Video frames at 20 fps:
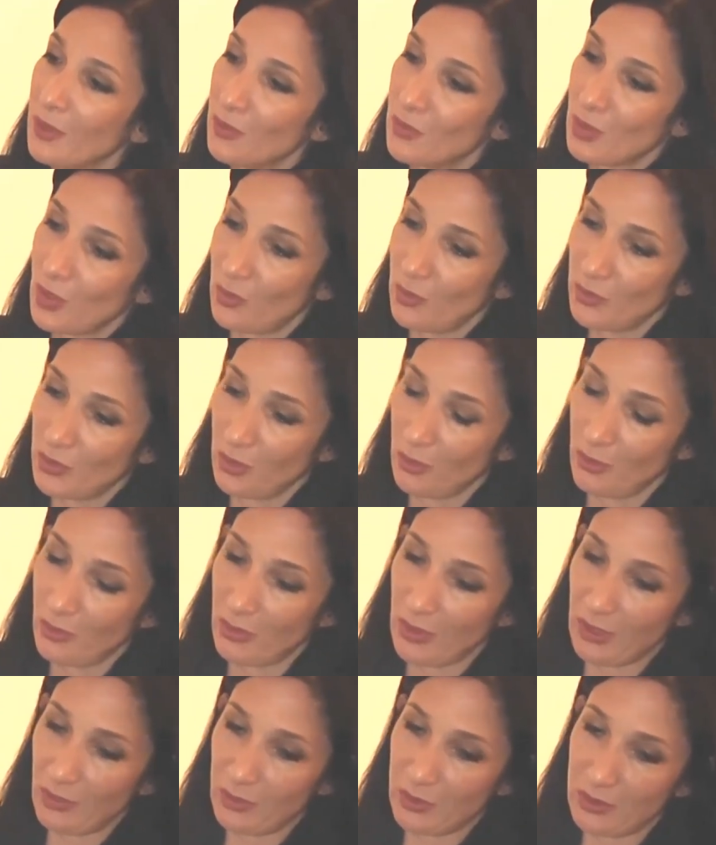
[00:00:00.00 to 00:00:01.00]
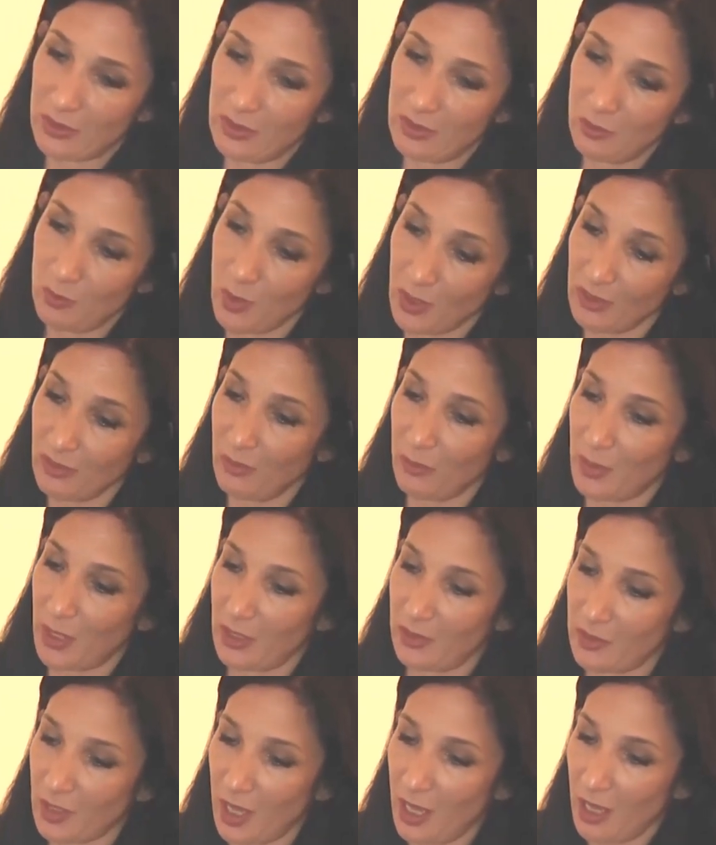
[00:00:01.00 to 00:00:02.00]
So it was one of
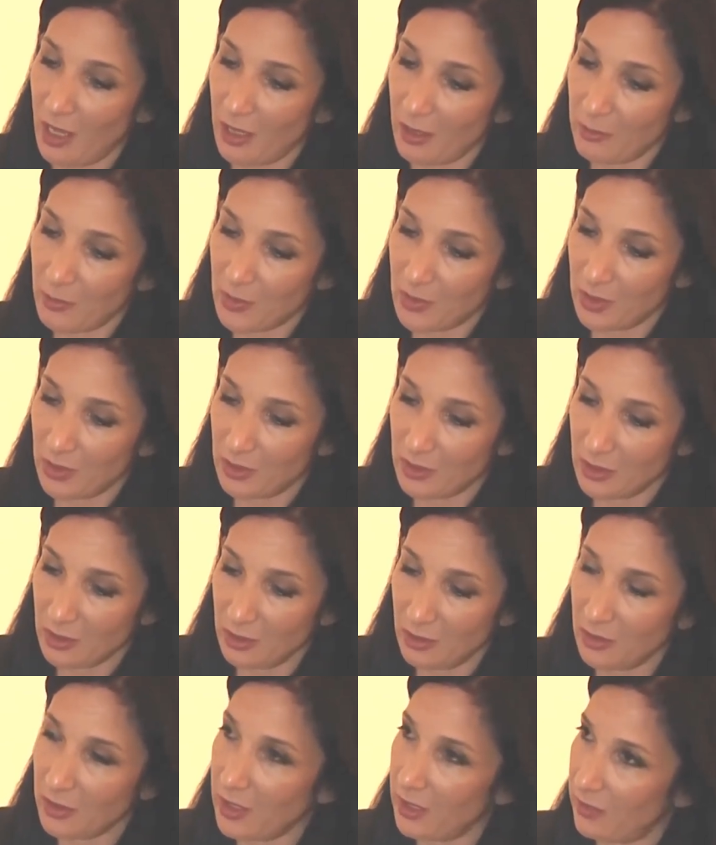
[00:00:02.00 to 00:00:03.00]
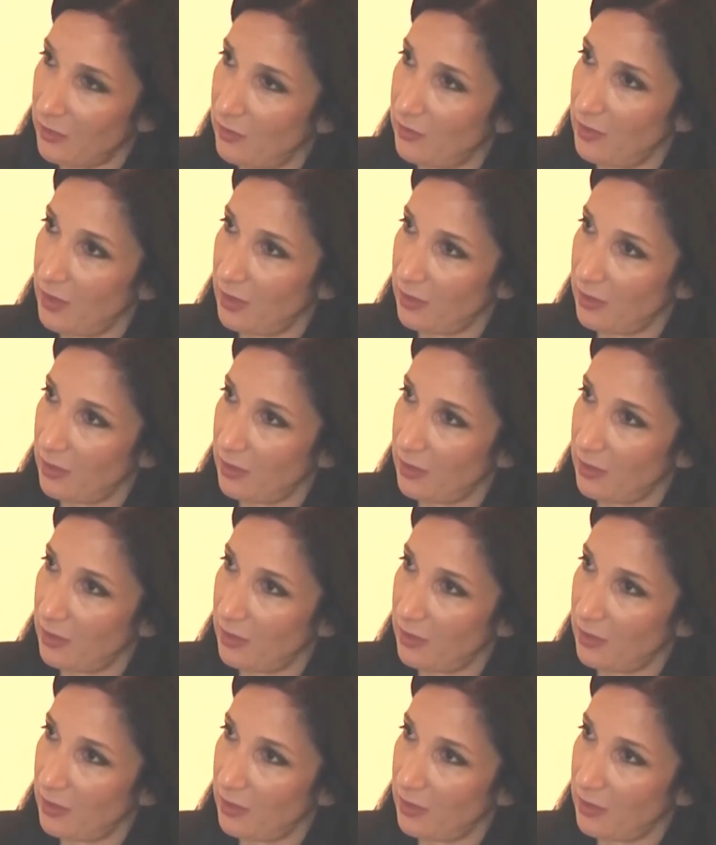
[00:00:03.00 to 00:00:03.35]
my jobs to look at